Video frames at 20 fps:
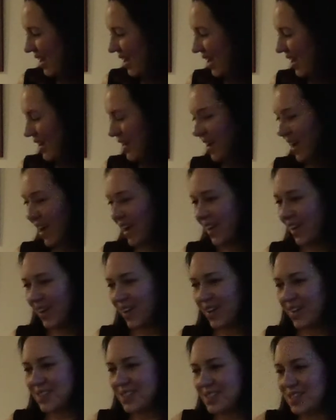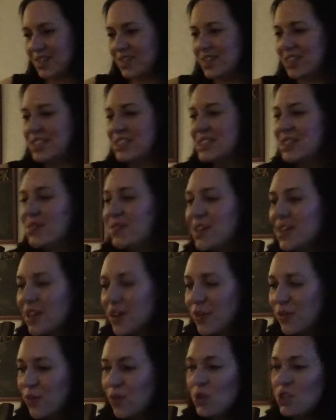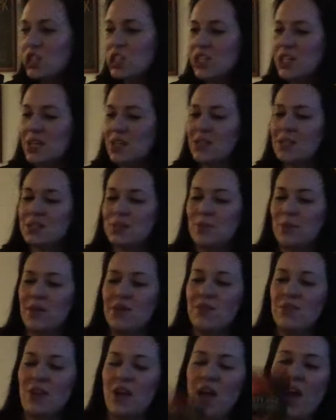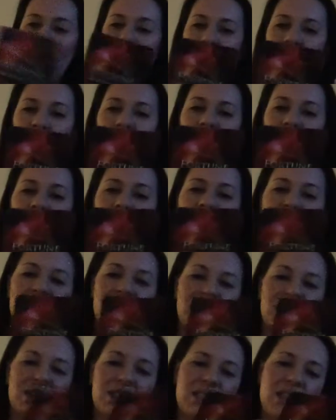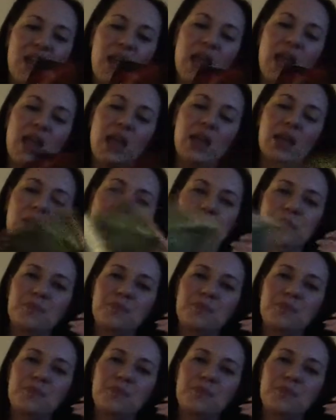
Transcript: All right, y'all. So let's see what your fortune is. We've got Snake.